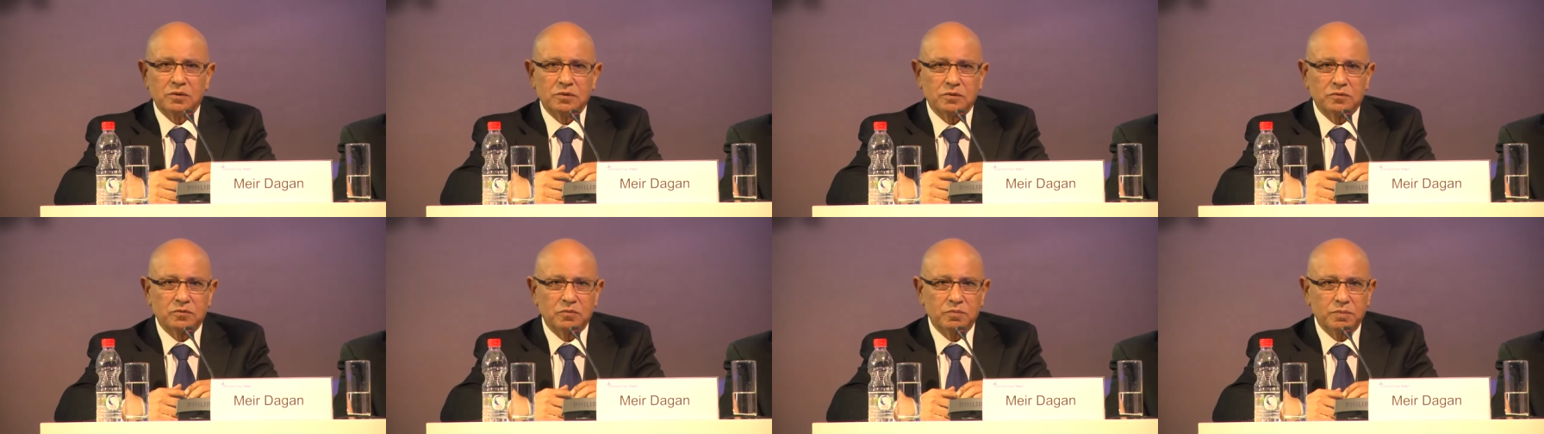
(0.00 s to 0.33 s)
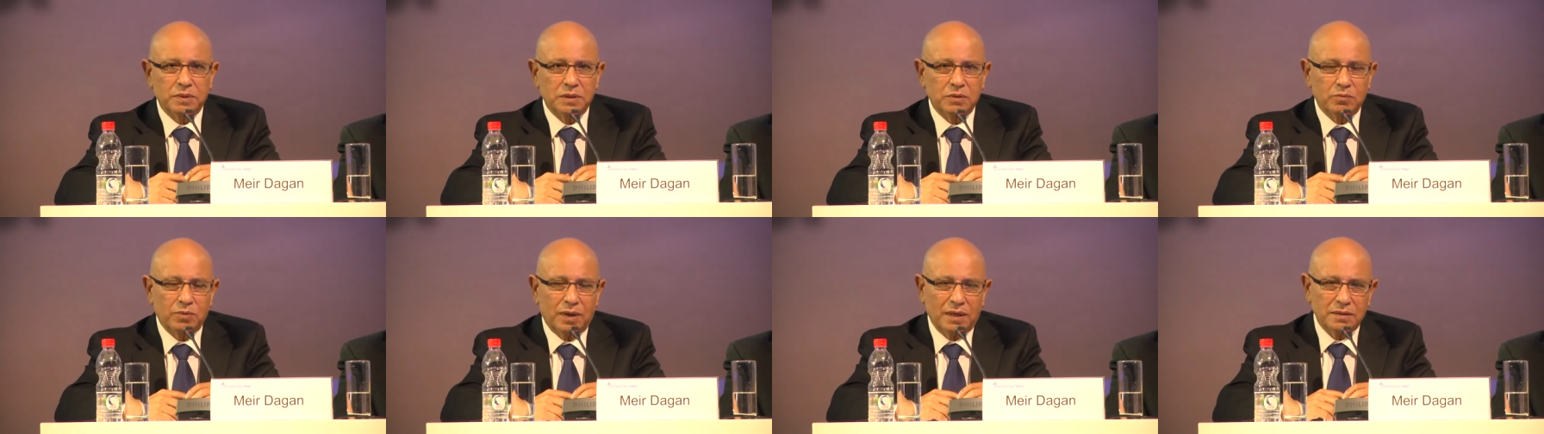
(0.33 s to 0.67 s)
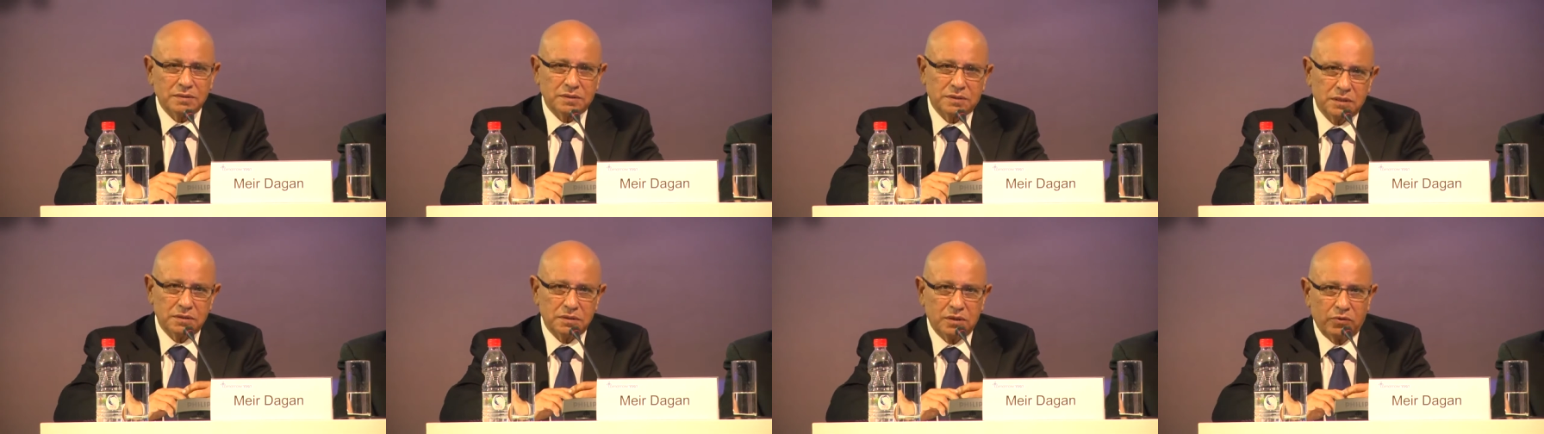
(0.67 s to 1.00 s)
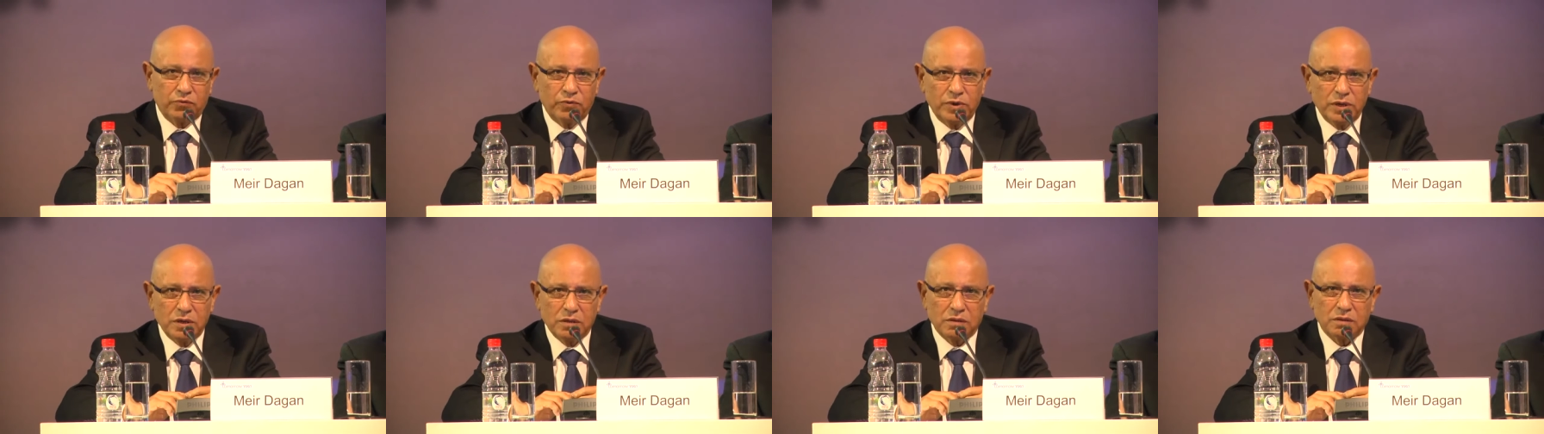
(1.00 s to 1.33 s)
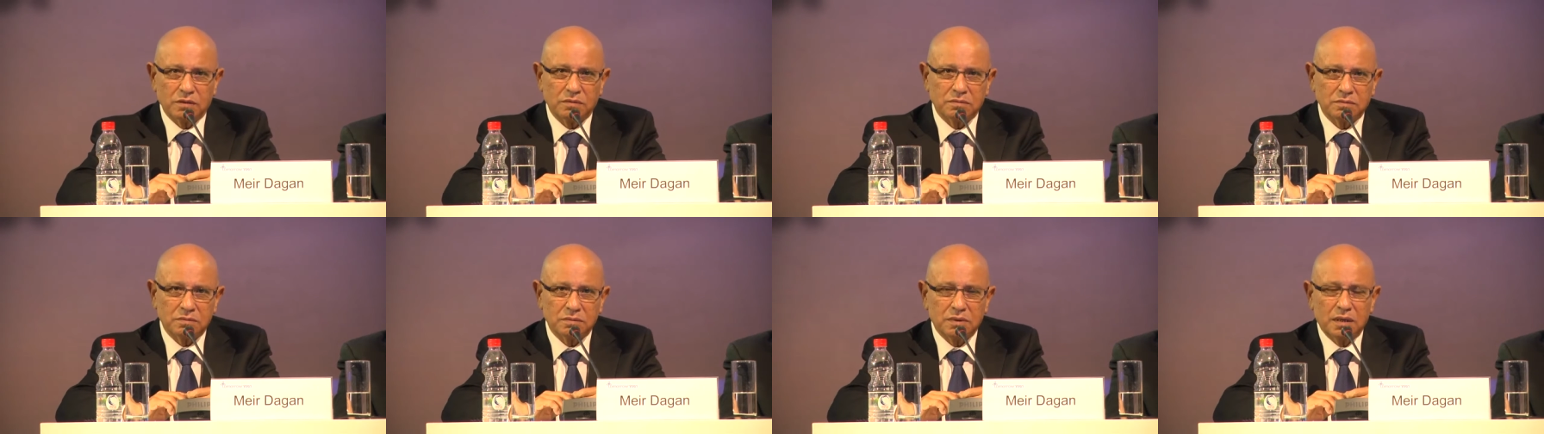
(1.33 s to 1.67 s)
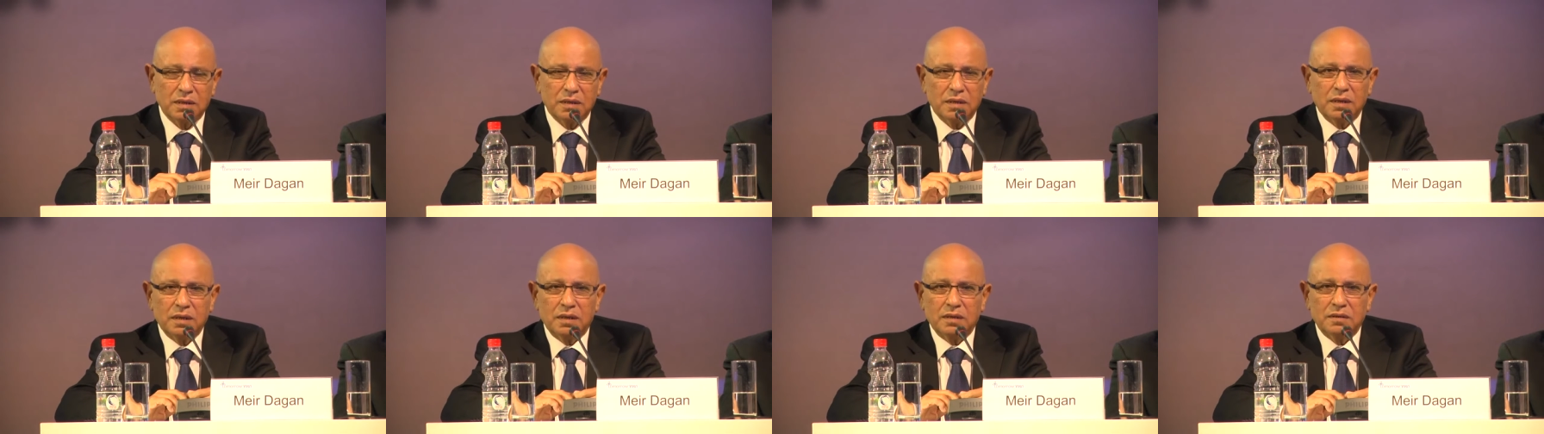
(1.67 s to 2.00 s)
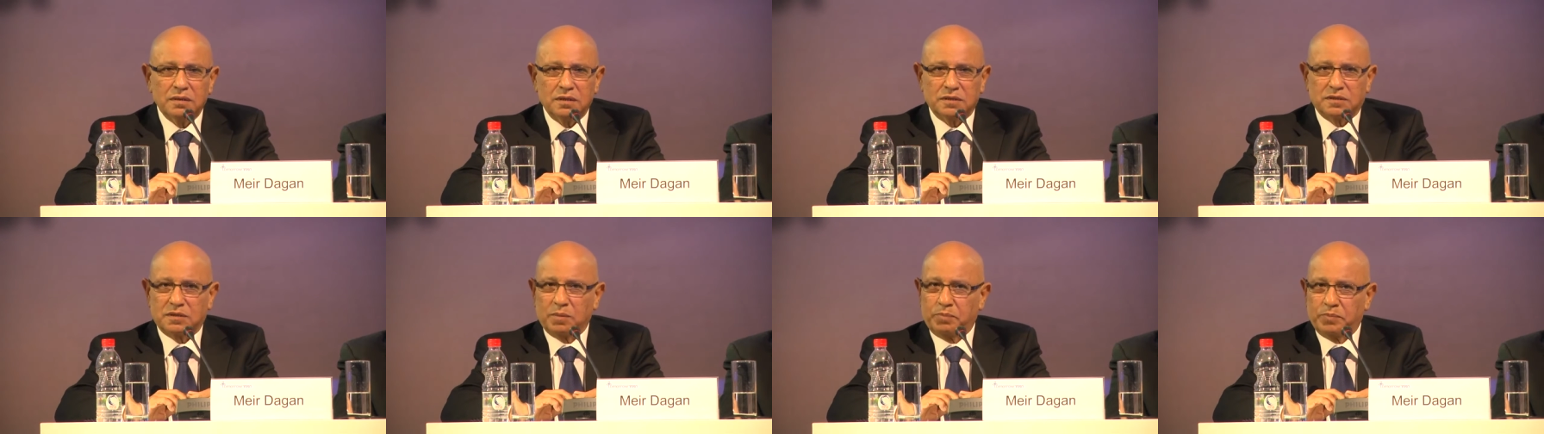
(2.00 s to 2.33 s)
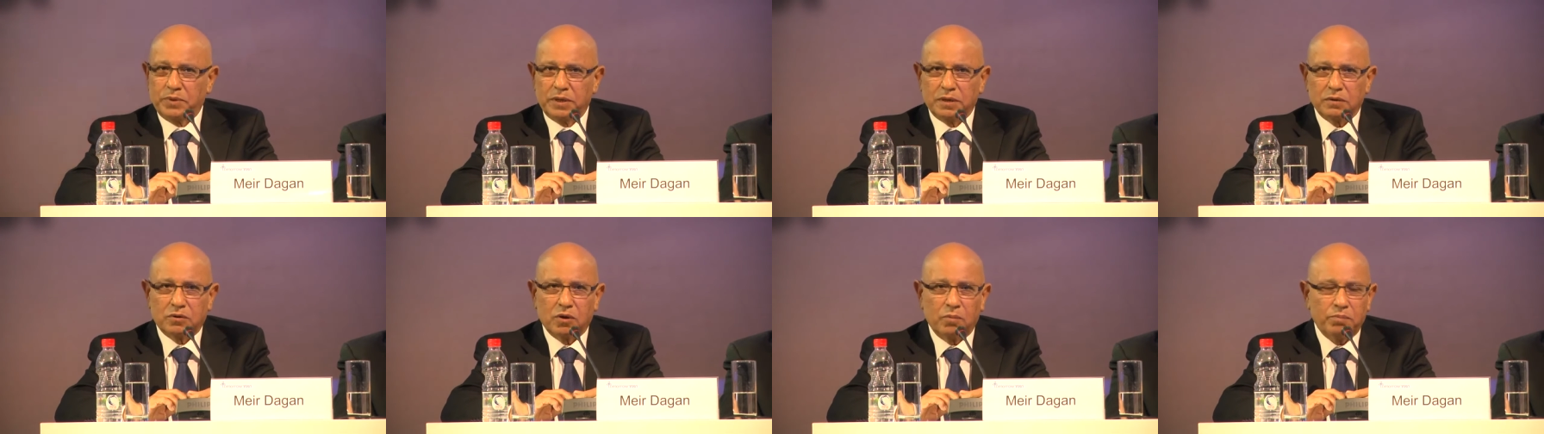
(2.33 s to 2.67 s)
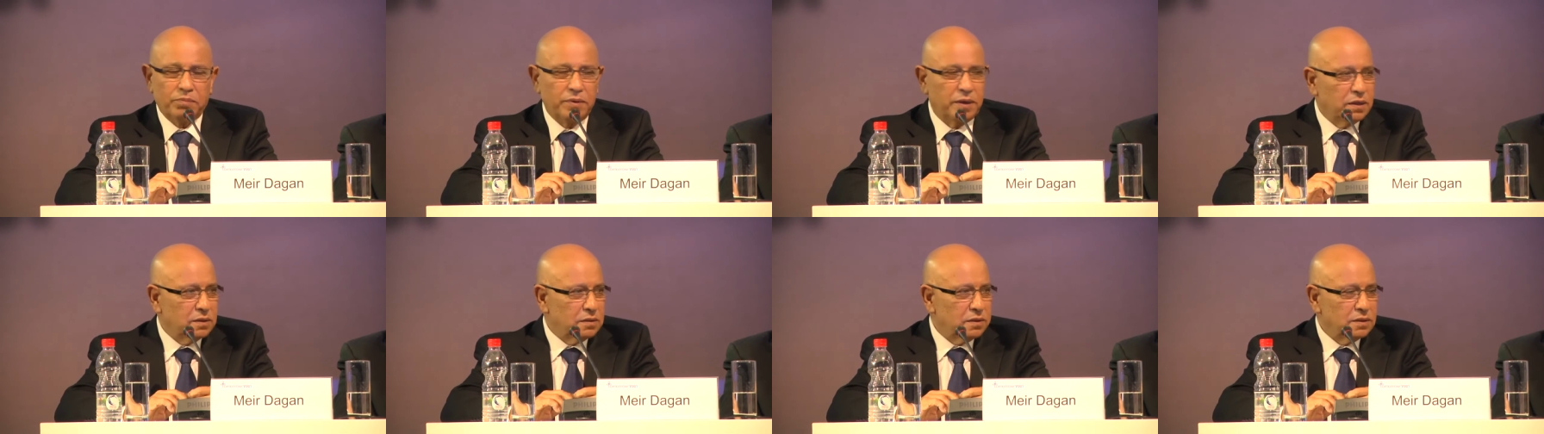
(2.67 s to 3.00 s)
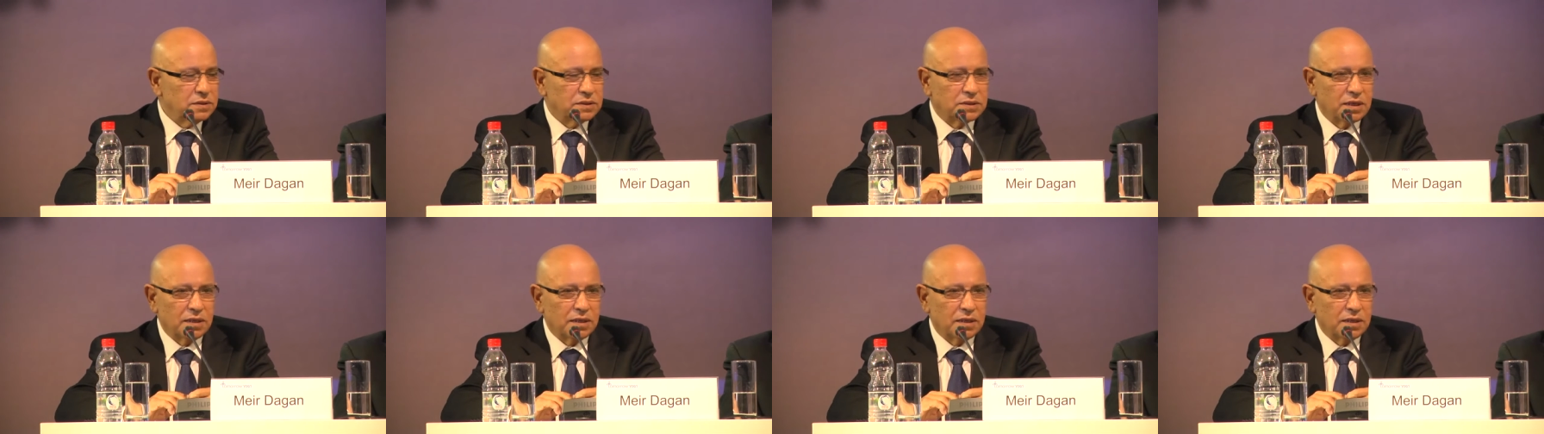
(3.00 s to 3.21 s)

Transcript: used to be once in the region disappeared completely.